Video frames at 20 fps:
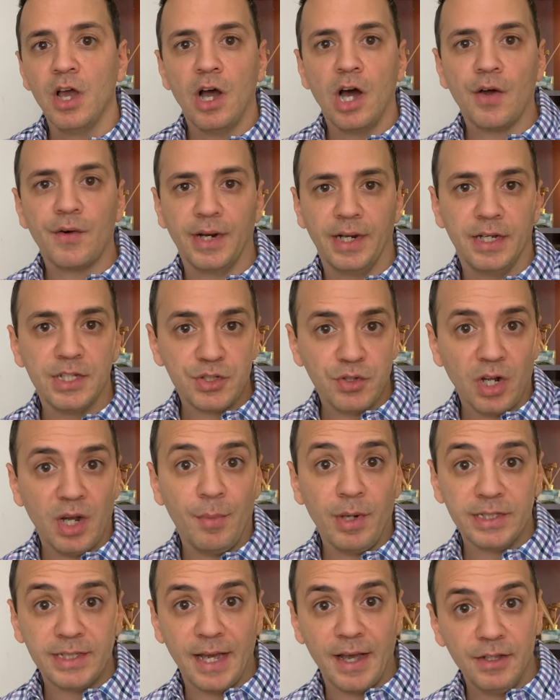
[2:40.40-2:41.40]
All right, let's talk
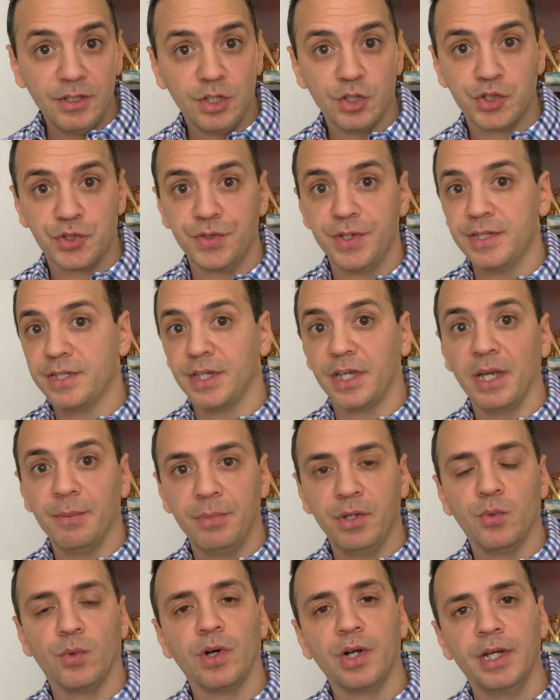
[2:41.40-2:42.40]
about the industries you can
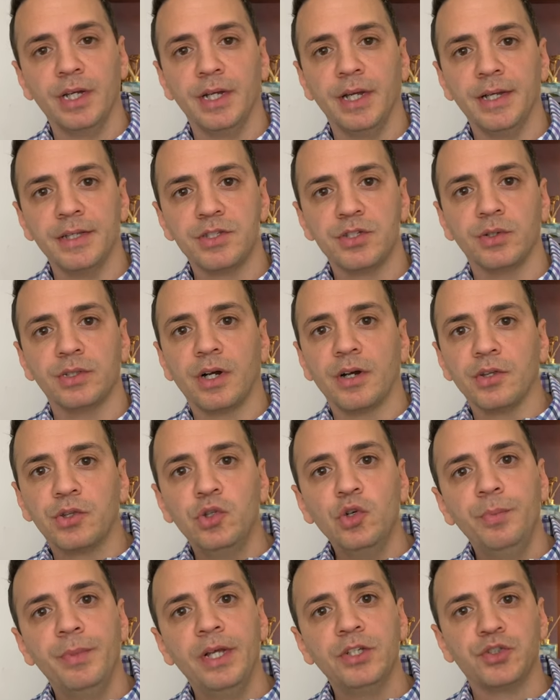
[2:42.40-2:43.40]
be working in. So there are
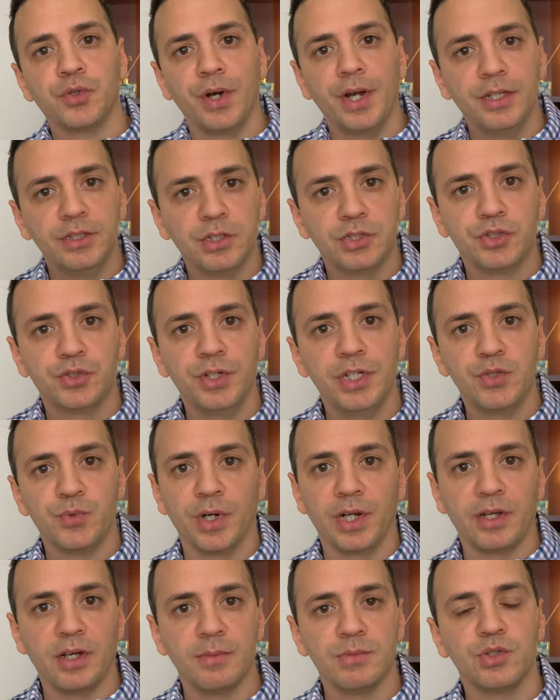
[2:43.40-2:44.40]
two major industries when
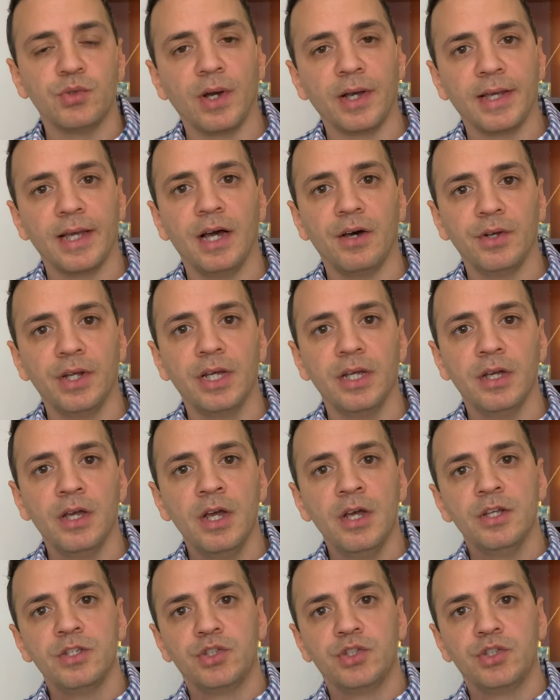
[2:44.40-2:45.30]
it comes to accounting.